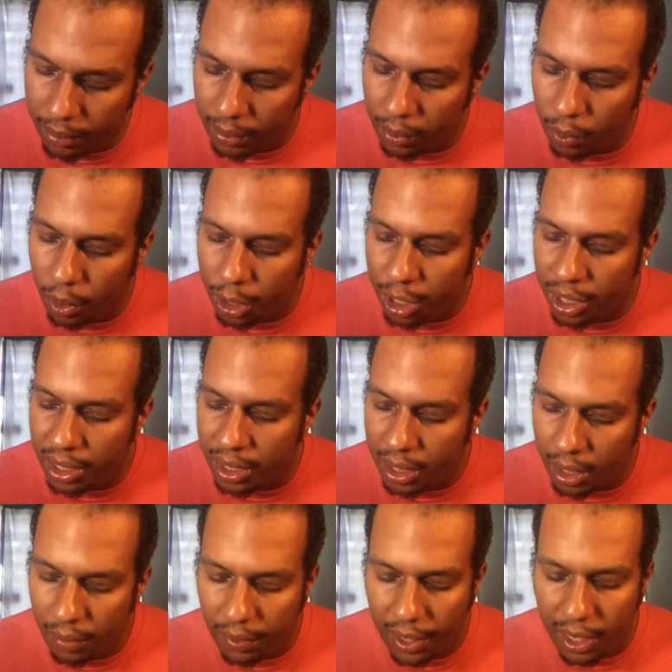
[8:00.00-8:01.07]
rushing
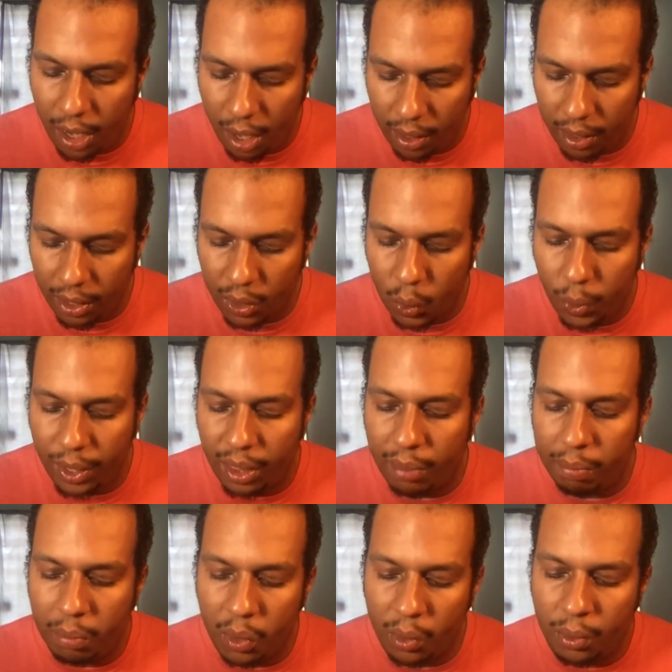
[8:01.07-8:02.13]
silver in others where the
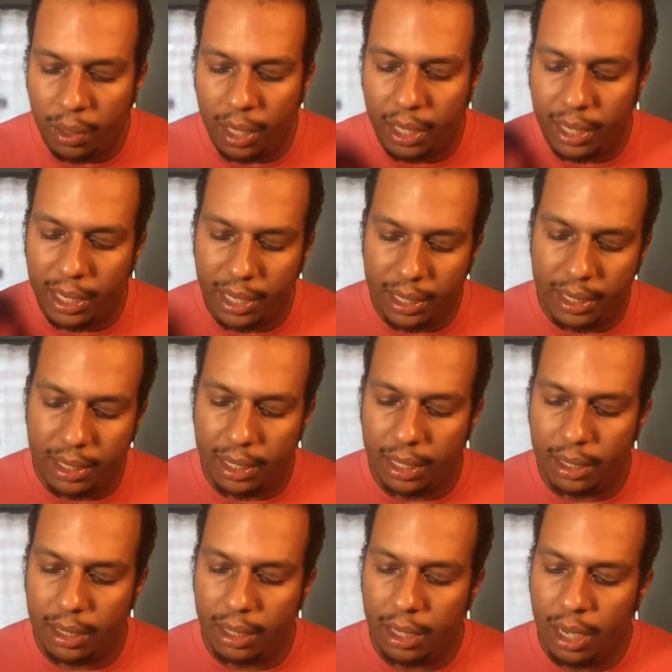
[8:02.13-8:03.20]
moon kissed
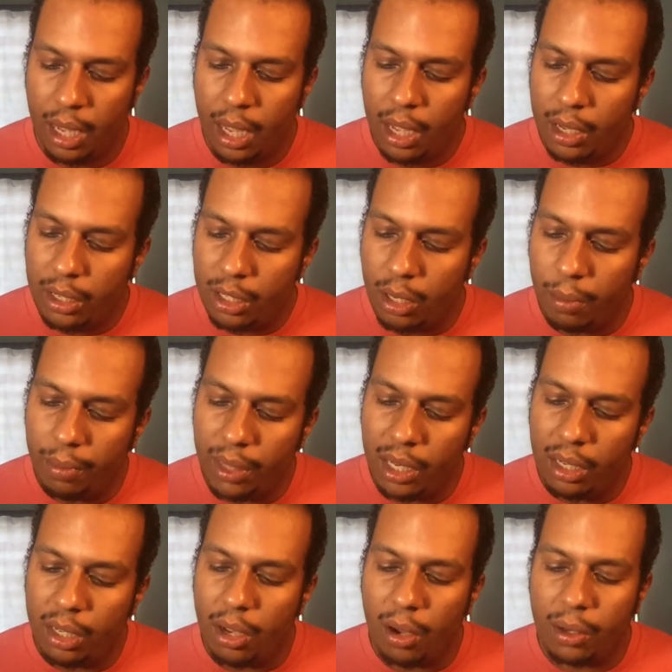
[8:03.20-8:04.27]
it.
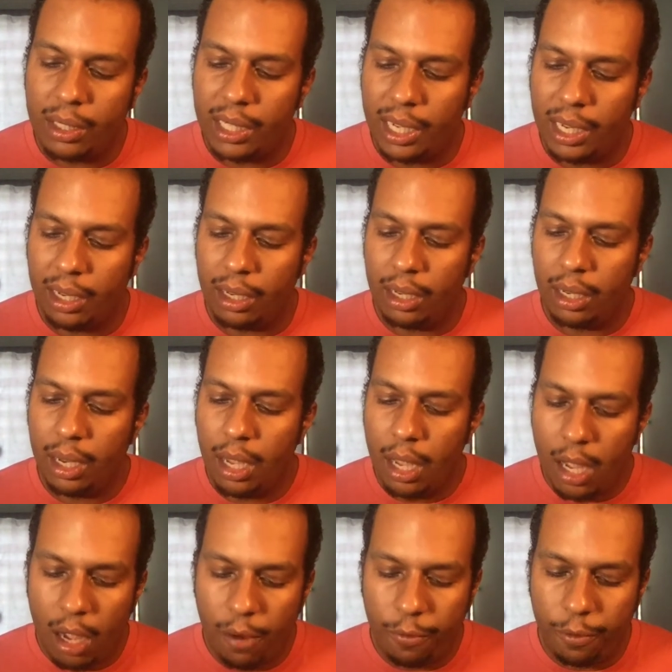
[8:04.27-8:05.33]
Something dunked in,
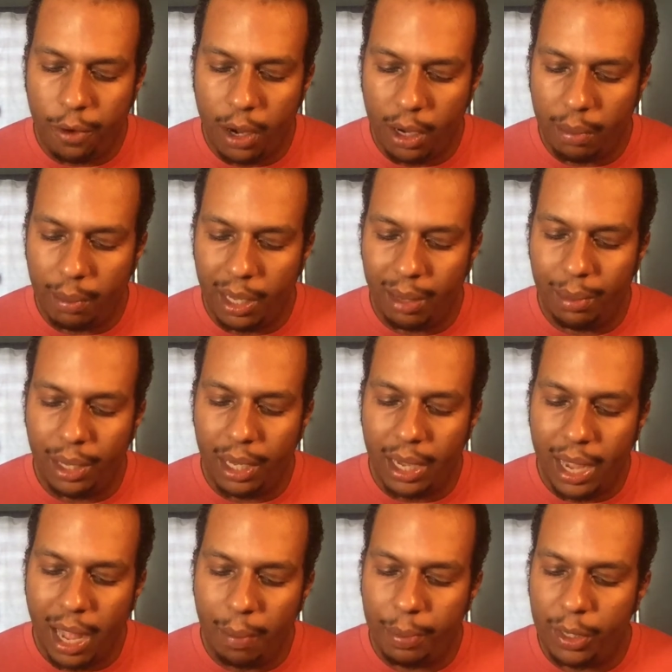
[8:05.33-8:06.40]
a frog maybe,
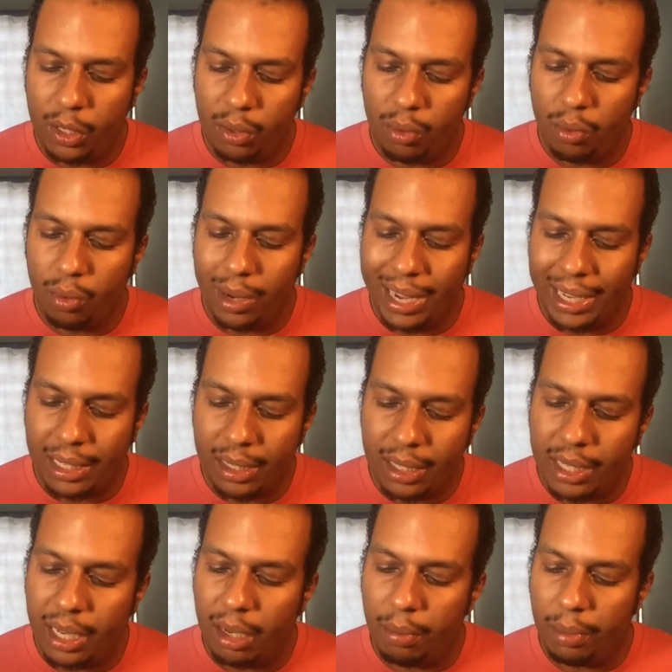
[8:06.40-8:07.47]
happy too, and
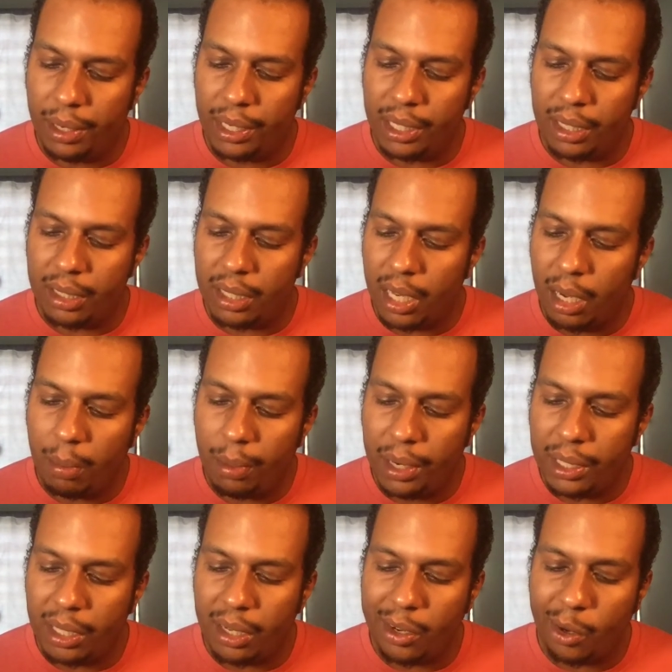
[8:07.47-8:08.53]
celebrating,
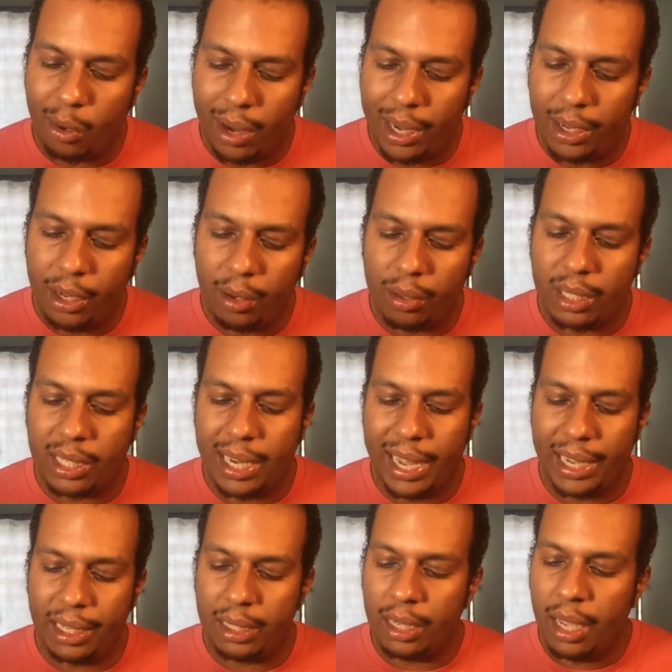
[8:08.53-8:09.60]
celebrating the grandiose
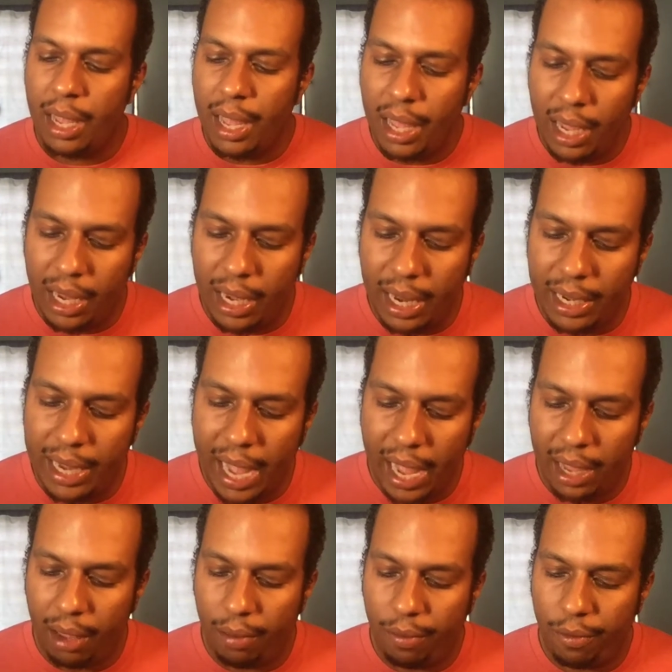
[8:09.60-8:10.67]
night in a dive.